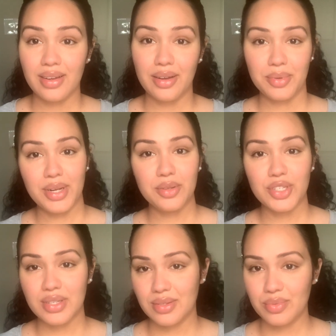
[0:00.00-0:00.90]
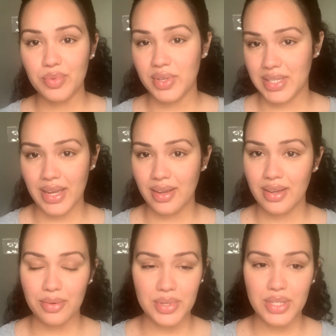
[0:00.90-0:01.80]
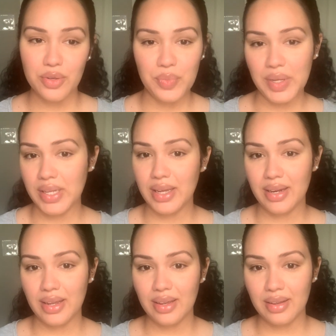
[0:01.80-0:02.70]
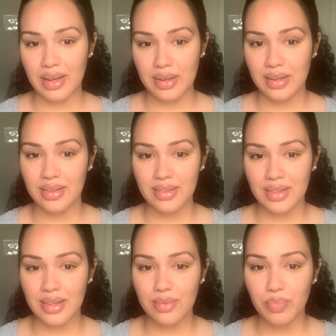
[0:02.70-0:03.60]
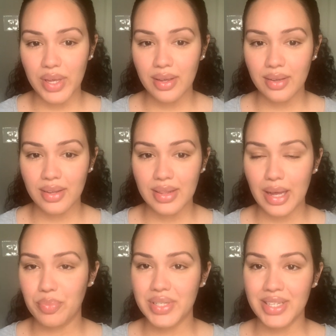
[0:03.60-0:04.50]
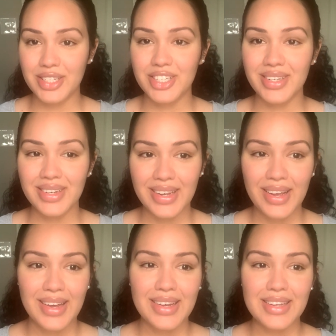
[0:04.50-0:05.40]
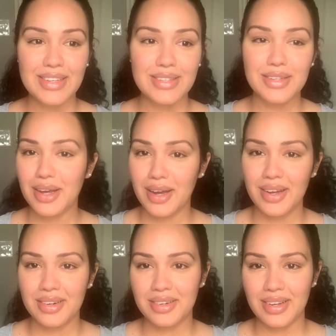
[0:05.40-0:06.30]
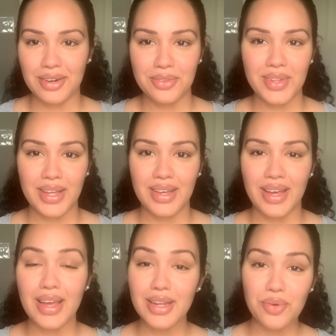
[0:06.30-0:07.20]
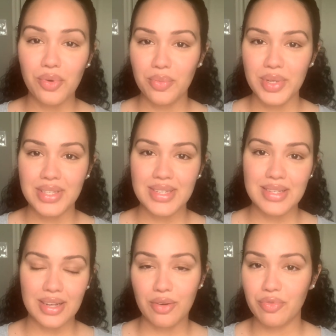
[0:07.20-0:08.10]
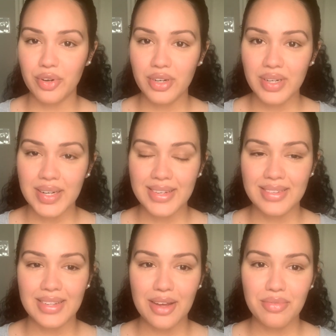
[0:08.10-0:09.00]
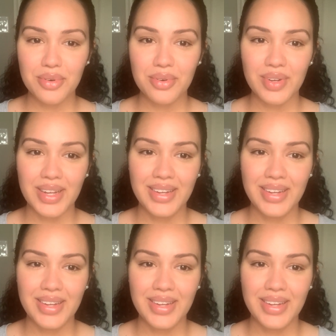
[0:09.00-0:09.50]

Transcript: I'm going to just say it was humiliating. Being in that position is not, I don't think, any woman's comfort level.